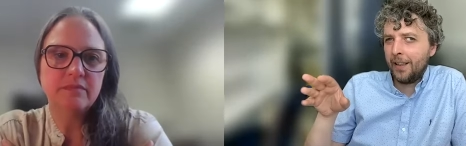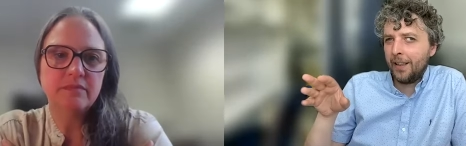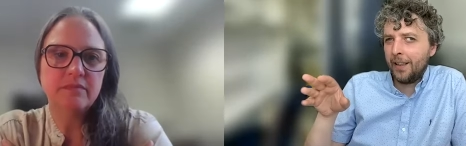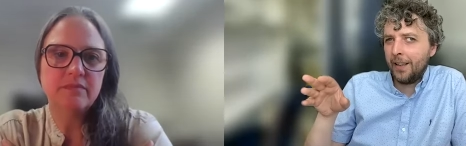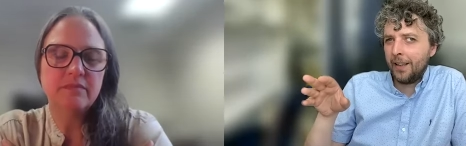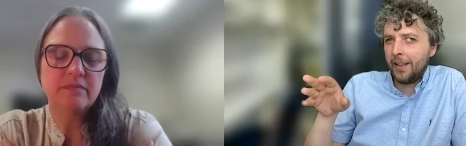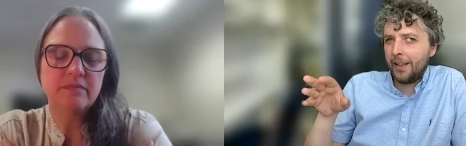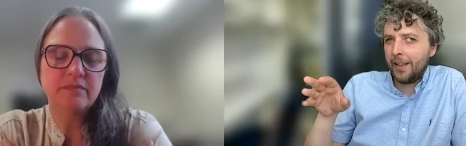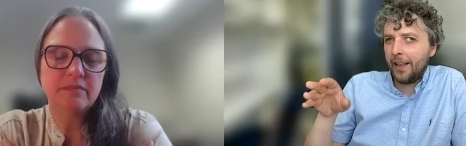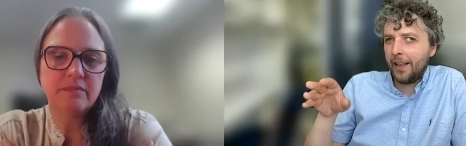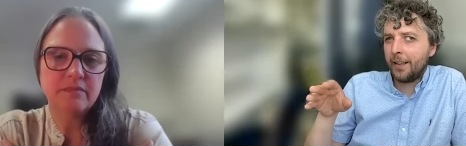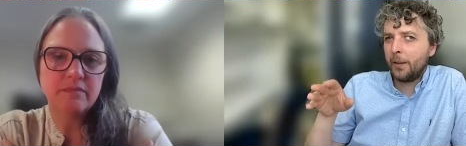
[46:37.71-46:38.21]

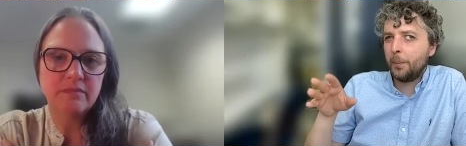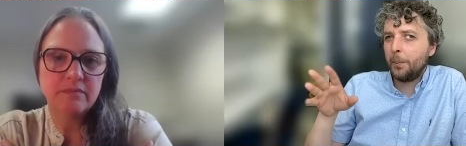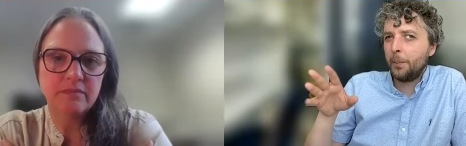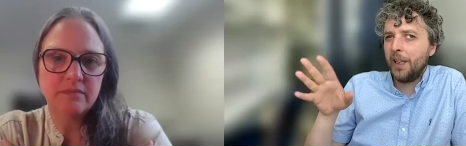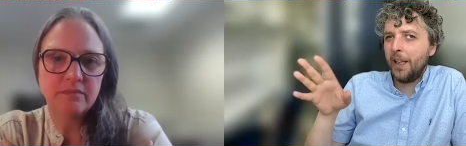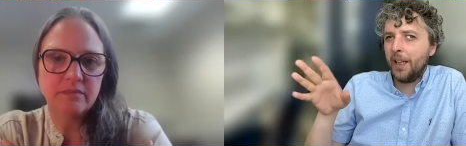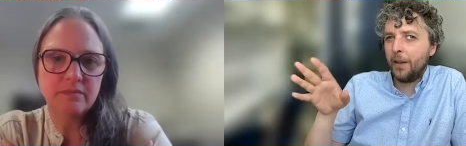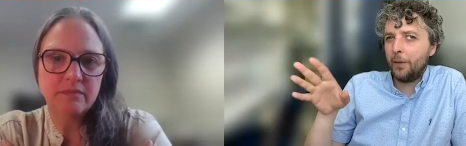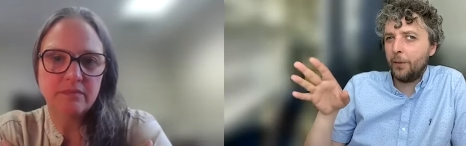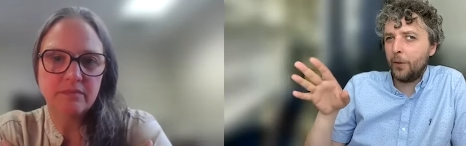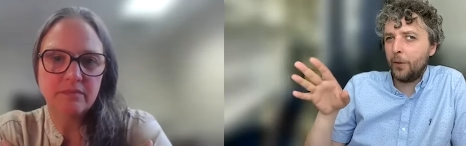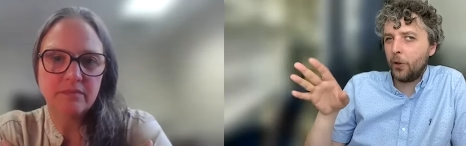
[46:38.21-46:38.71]
Speaker 1: the that
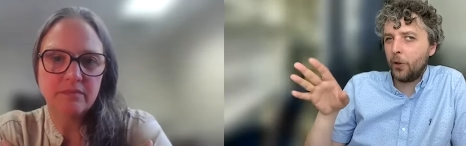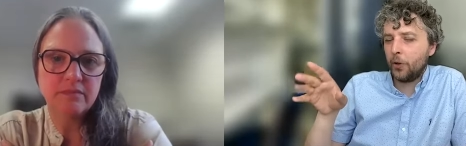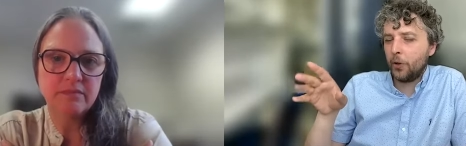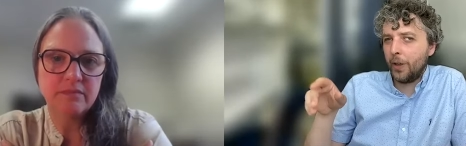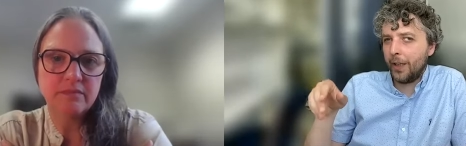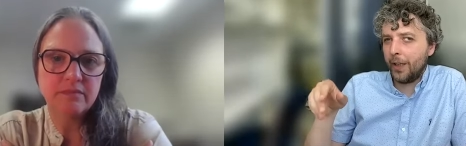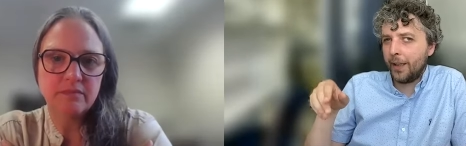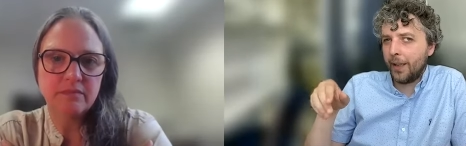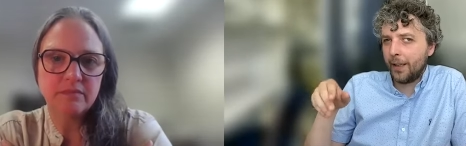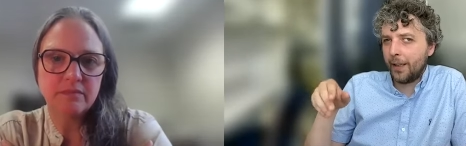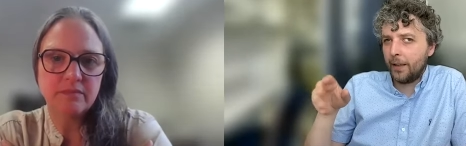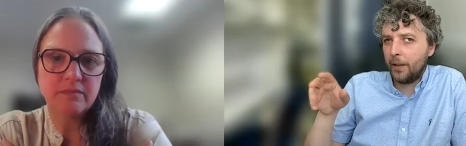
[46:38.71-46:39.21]
behavior
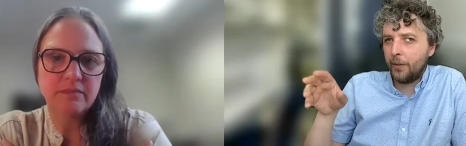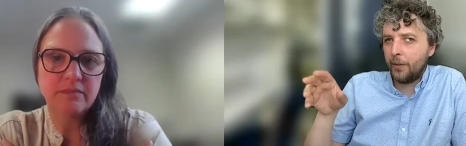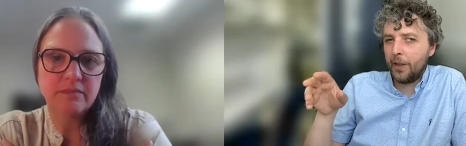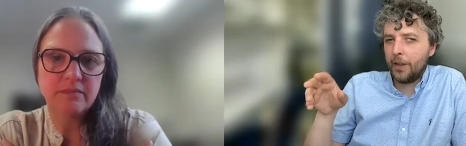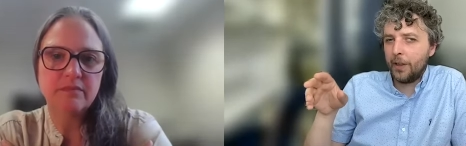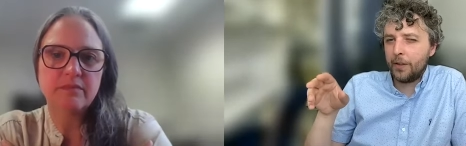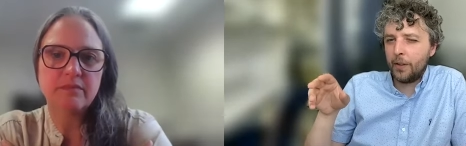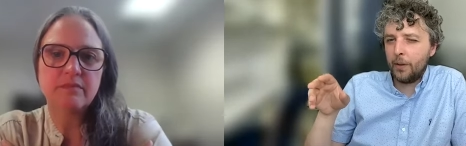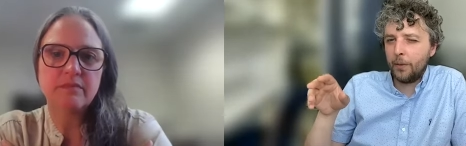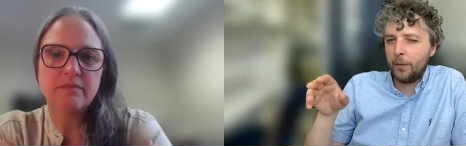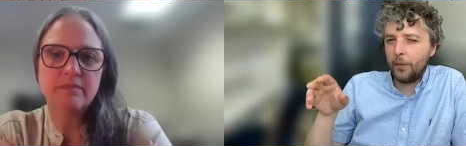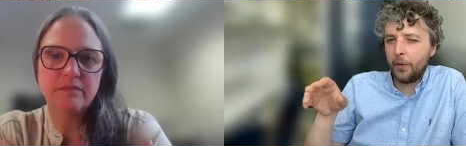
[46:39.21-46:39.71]
that
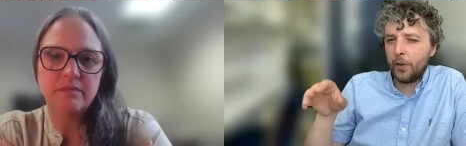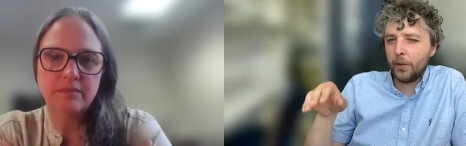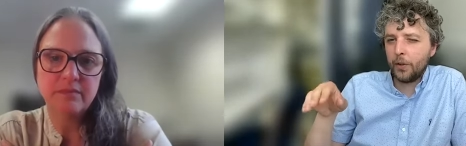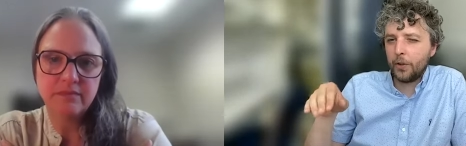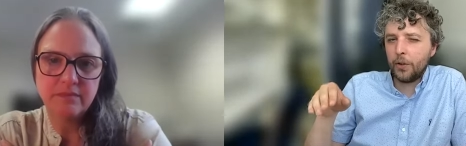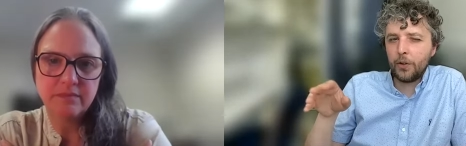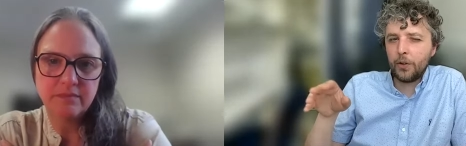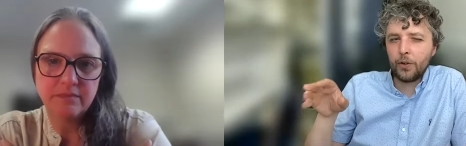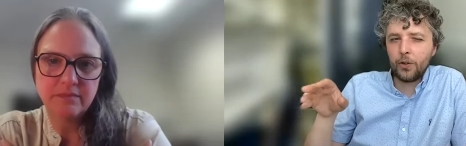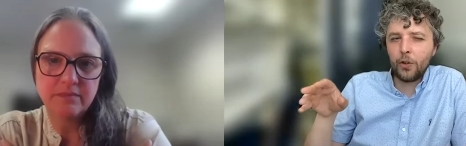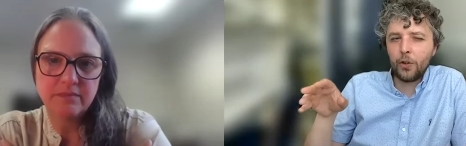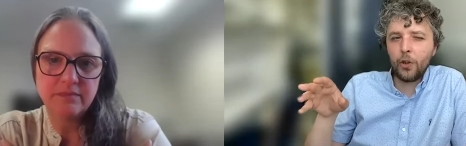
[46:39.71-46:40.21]
activates
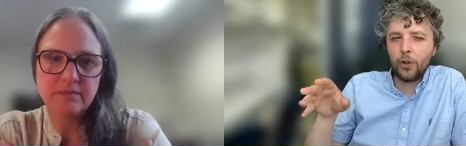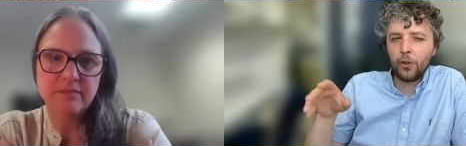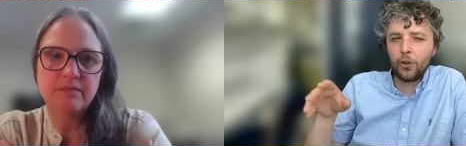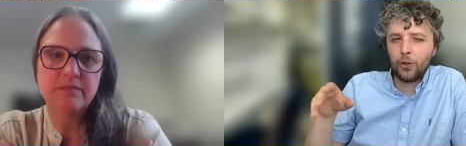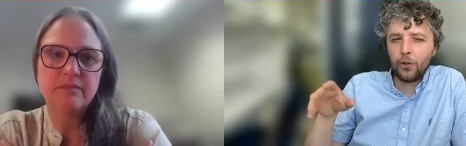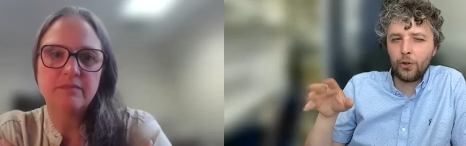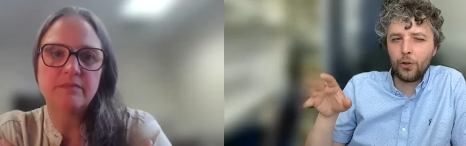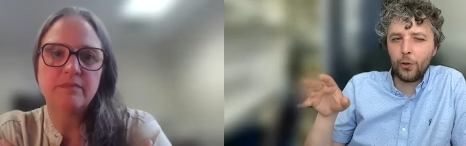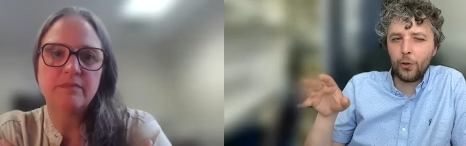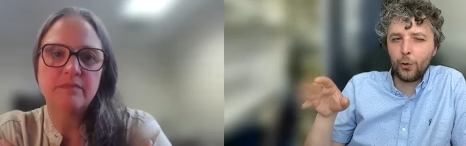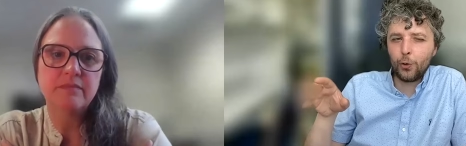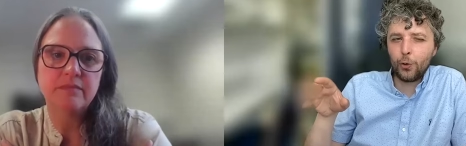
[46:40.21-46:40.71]
cfos is not
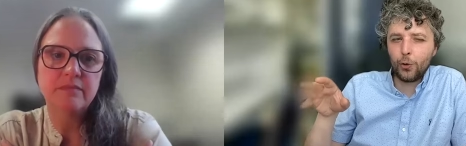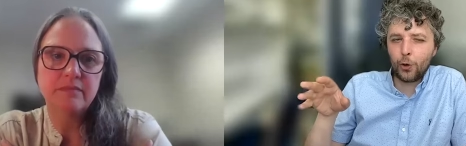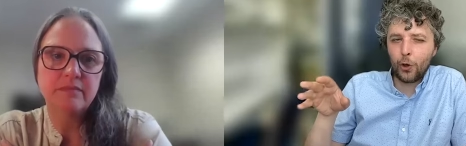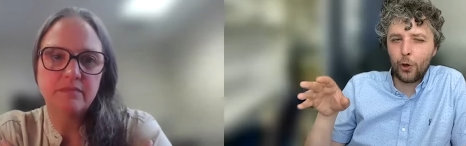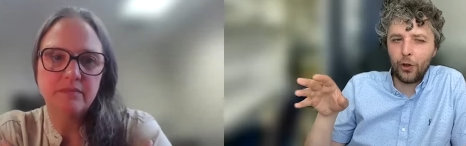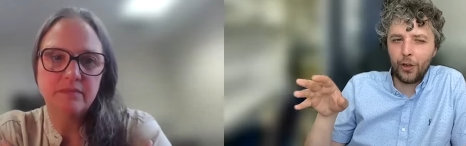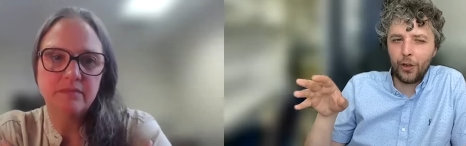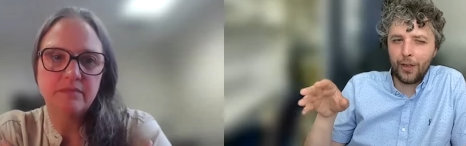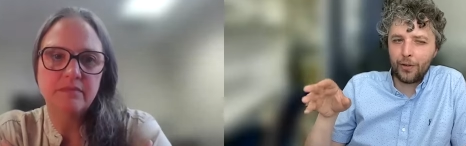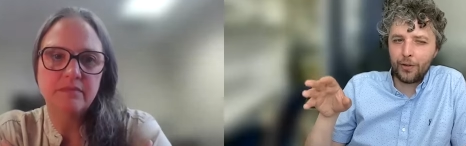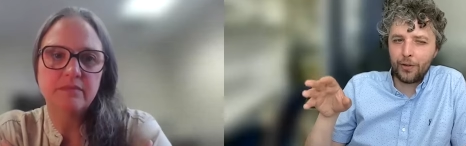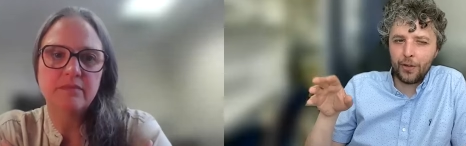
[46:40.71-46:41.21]
so
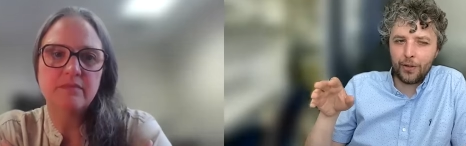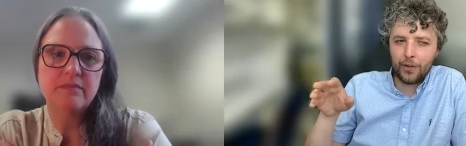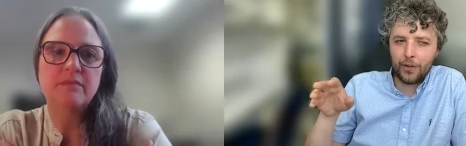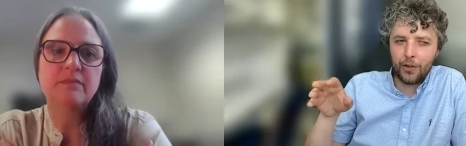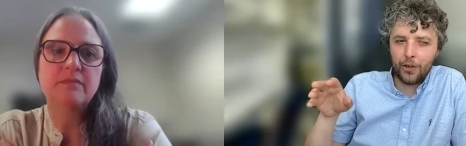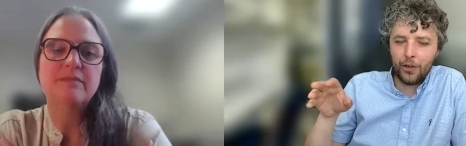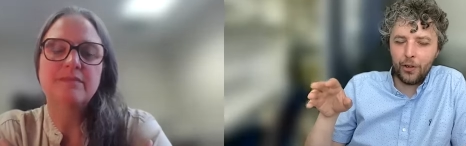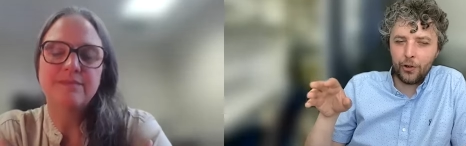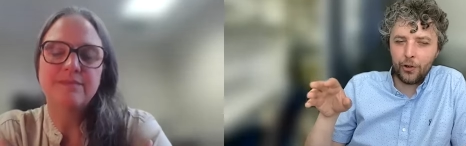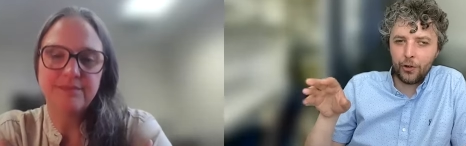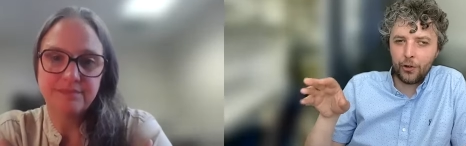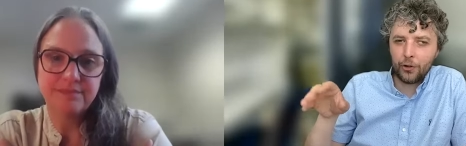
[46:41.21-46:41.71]
strong as the
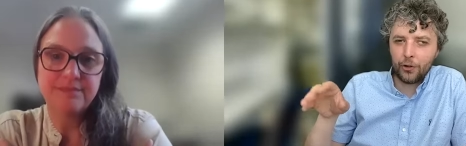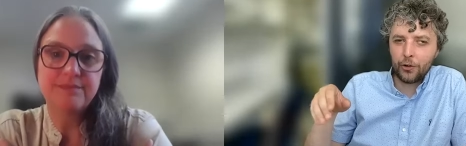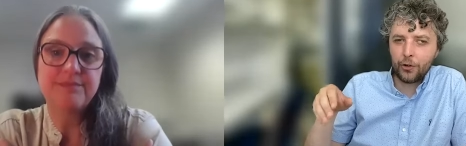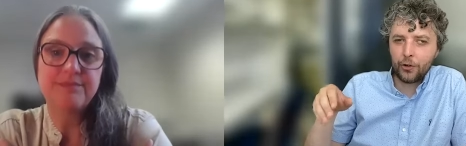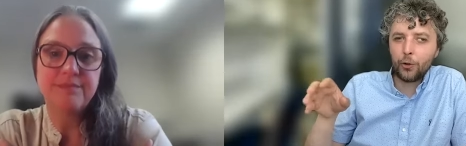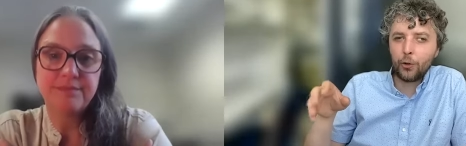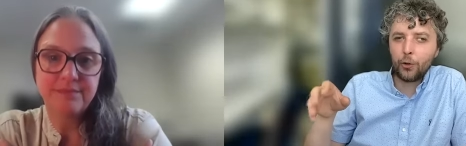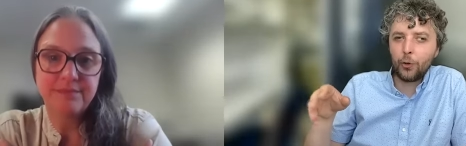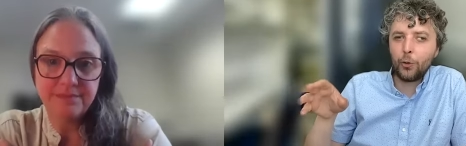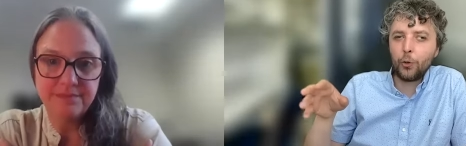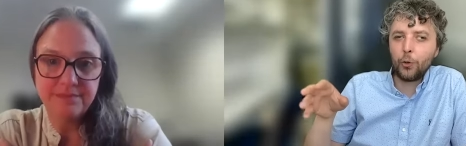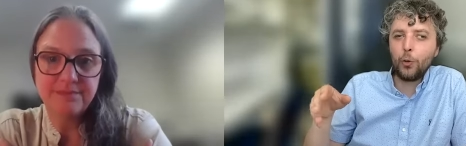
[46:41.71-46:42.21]

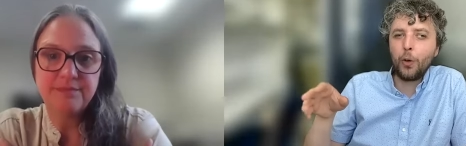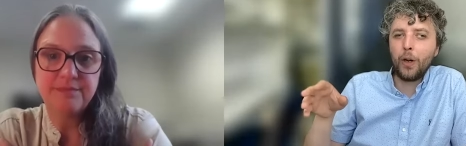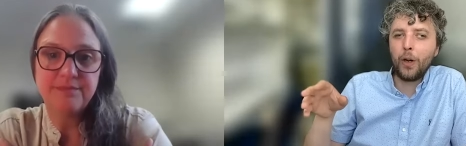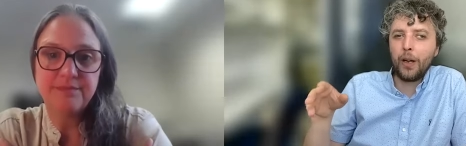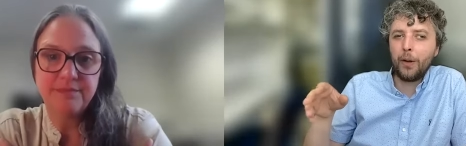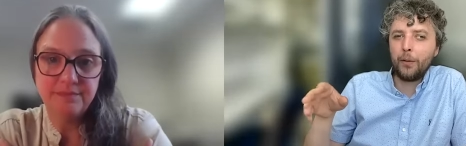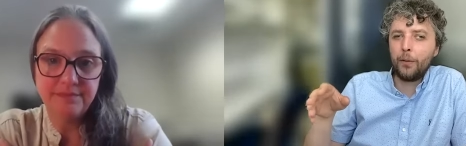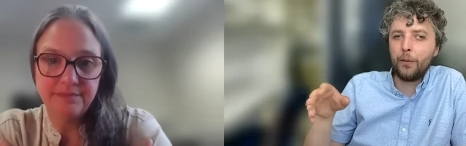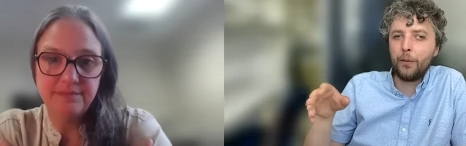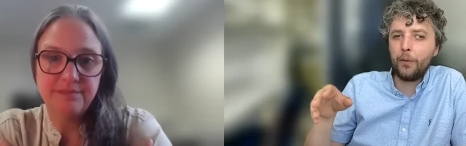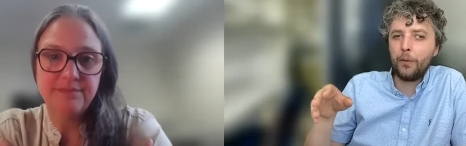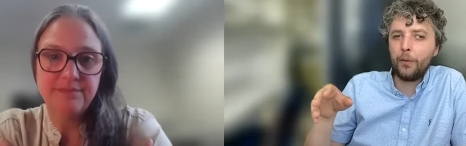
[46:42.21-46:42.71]
seizures to
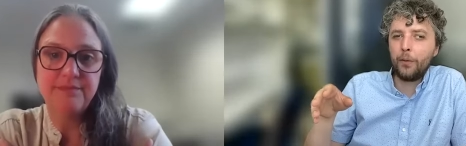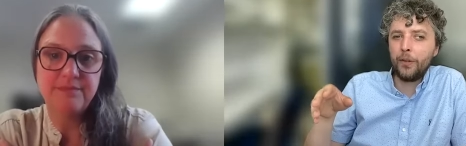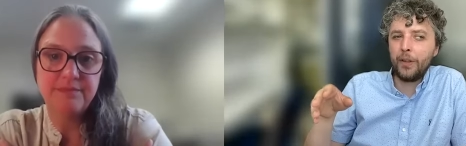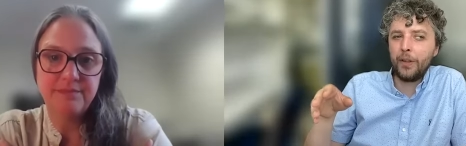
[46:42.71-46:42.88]
have